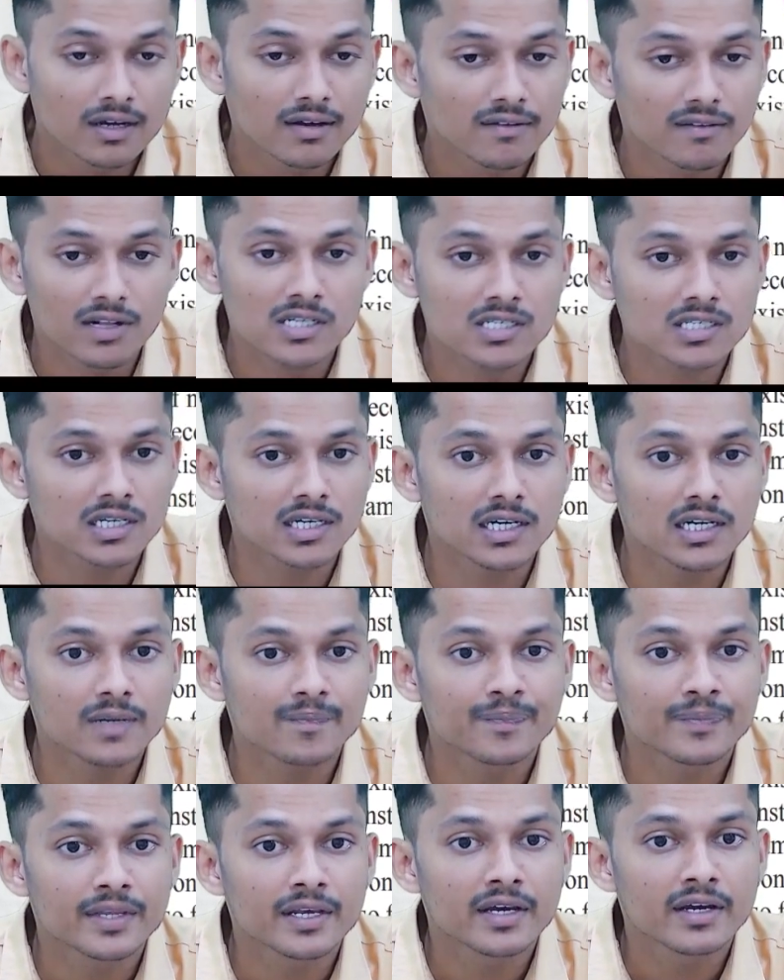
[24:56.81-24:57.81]
You will see
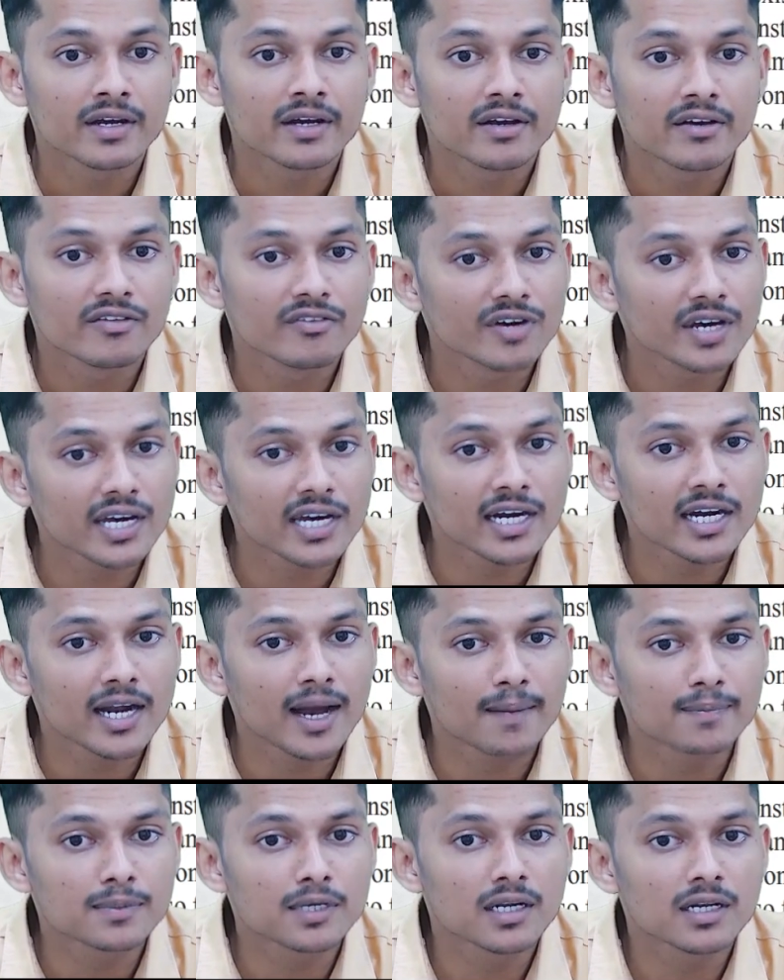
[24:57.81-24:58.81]
it. Wear and
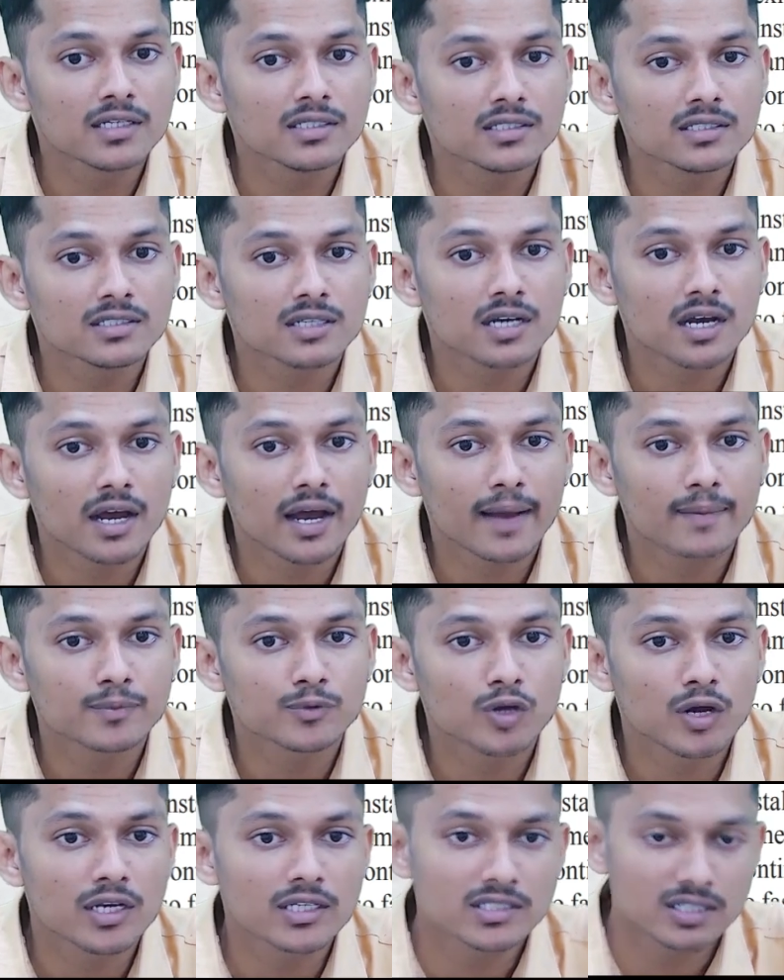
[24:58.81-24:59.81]

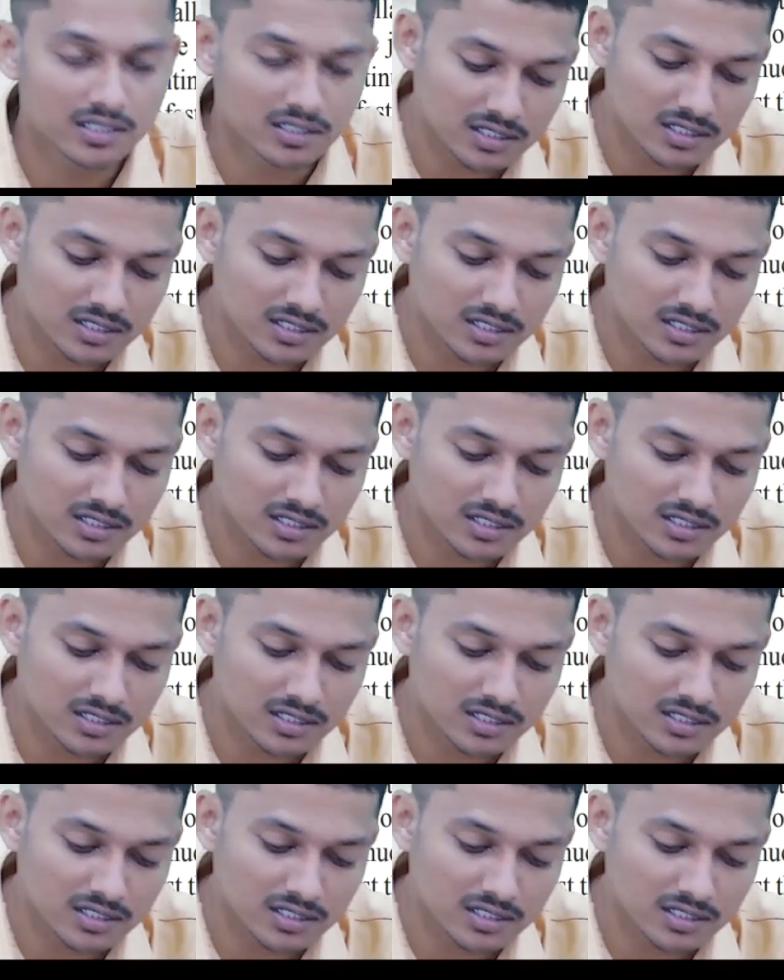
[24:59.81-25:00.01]
obsolescence.